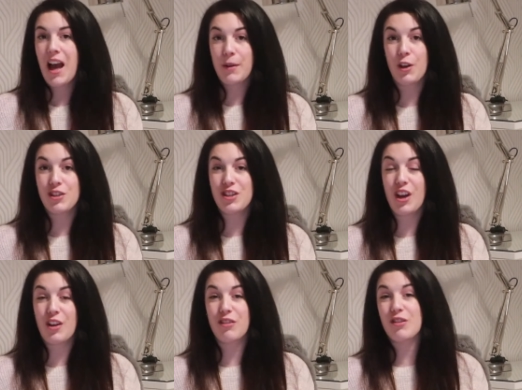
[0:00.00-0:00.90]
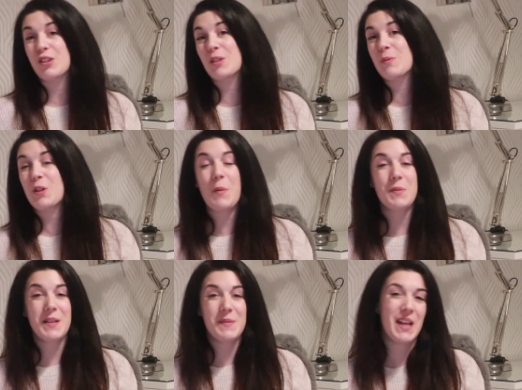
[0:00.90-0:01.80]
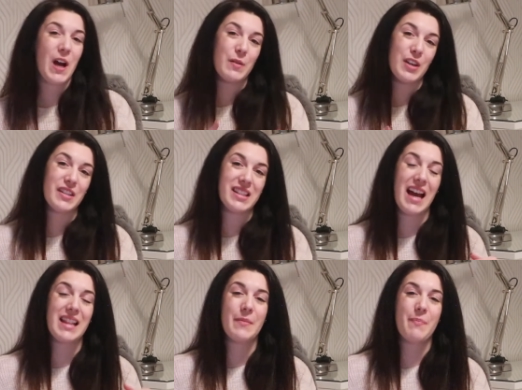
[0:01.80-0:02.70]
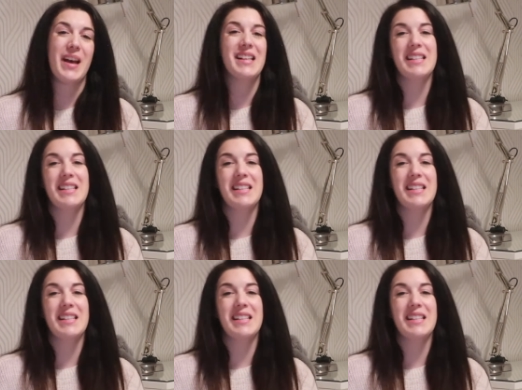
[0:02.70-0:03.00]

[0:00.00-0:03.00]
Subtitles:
I'm going to go through some top tips to help you decide the best